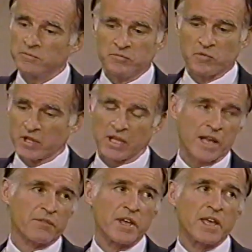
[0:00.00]
with a lot
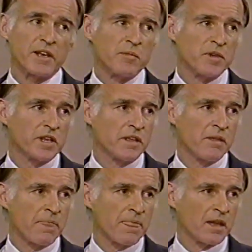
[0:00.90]
of anonymity,
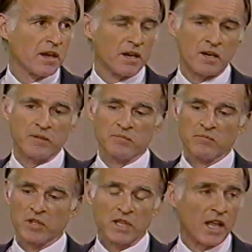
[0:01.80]
uh,
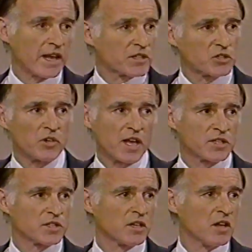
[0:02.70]
with a lot of
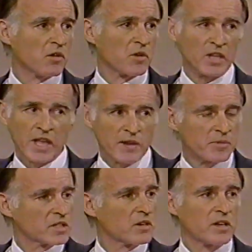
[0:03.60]
stress, with a lot of
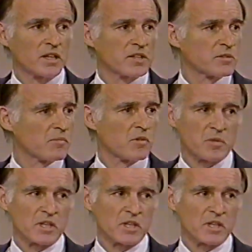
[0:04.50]
materialism, with a